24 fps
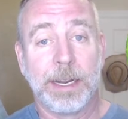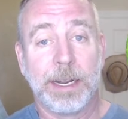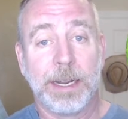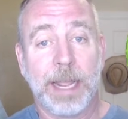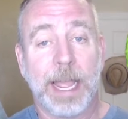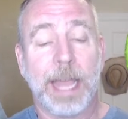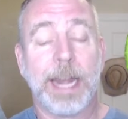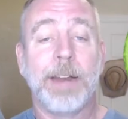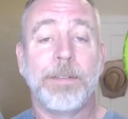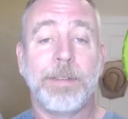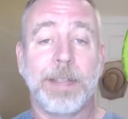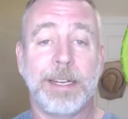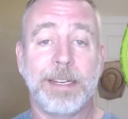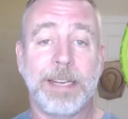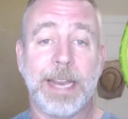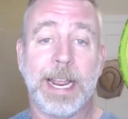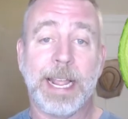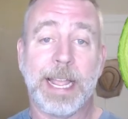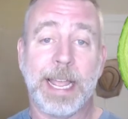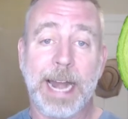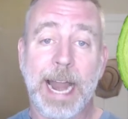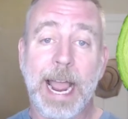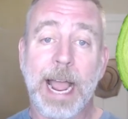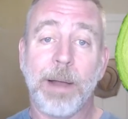And if you take
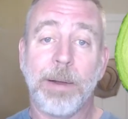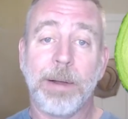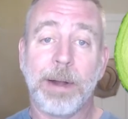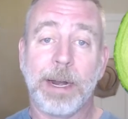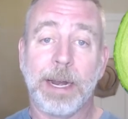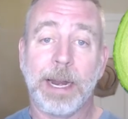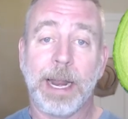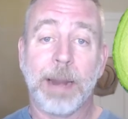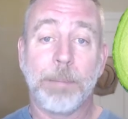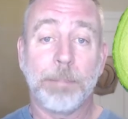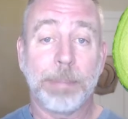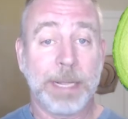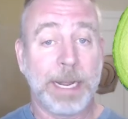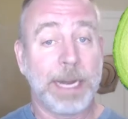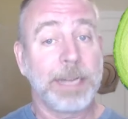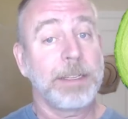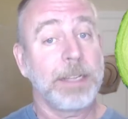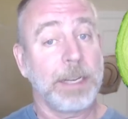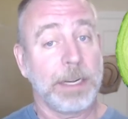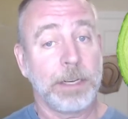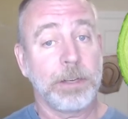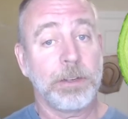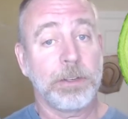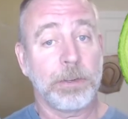it out and plant
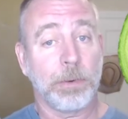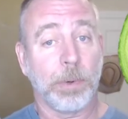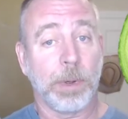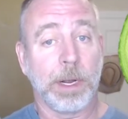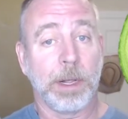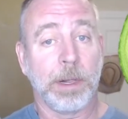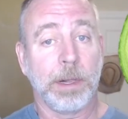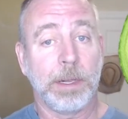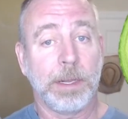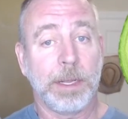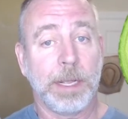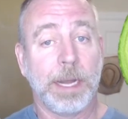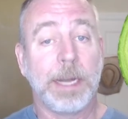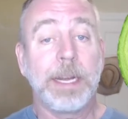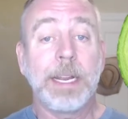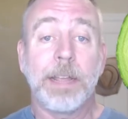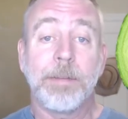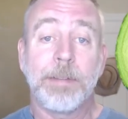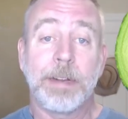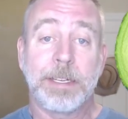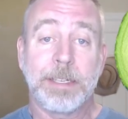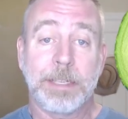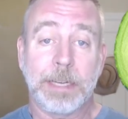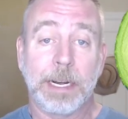it in soil and give
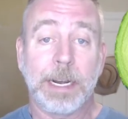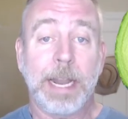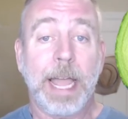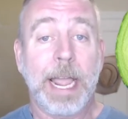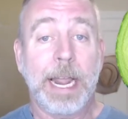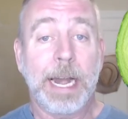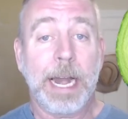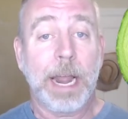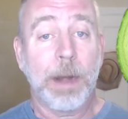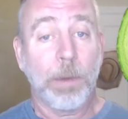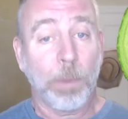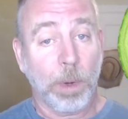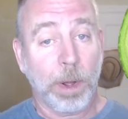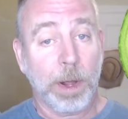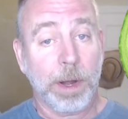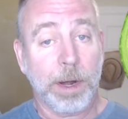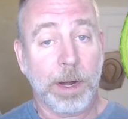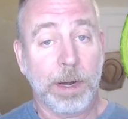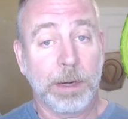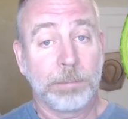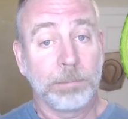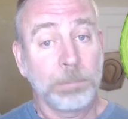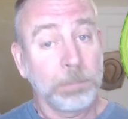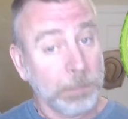it sunlight and
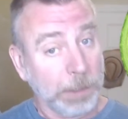water,